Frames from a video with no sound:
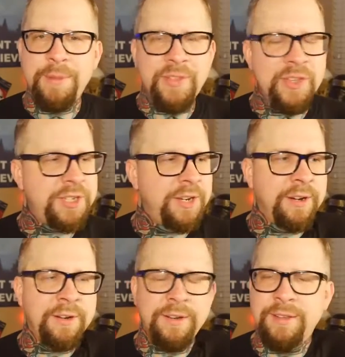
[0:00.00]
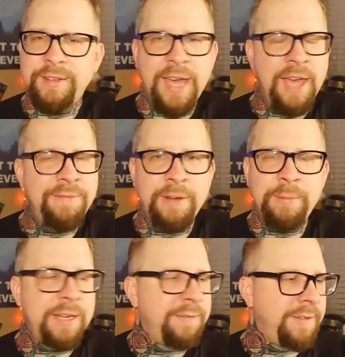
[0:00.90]
But this year, K-Fun
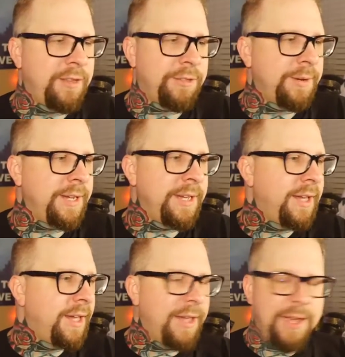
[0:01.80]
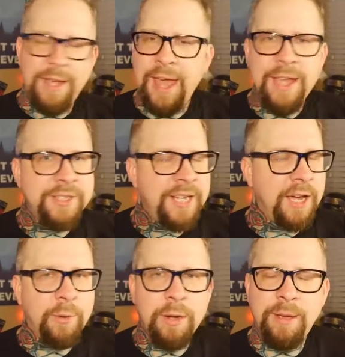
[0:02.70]
Mini V3, hands
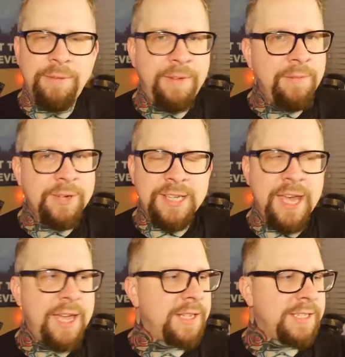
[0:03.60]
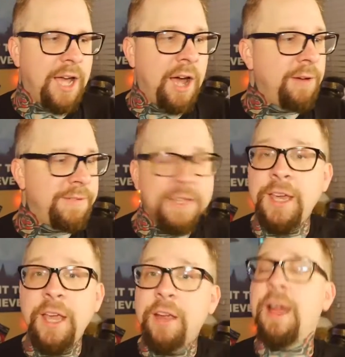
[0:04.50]
down one of my favorite tanks of the
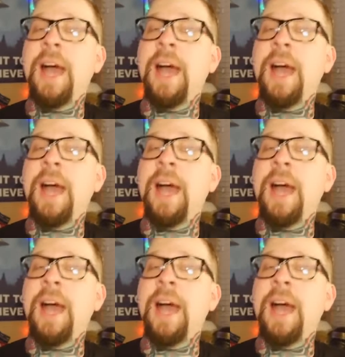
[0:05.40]
year.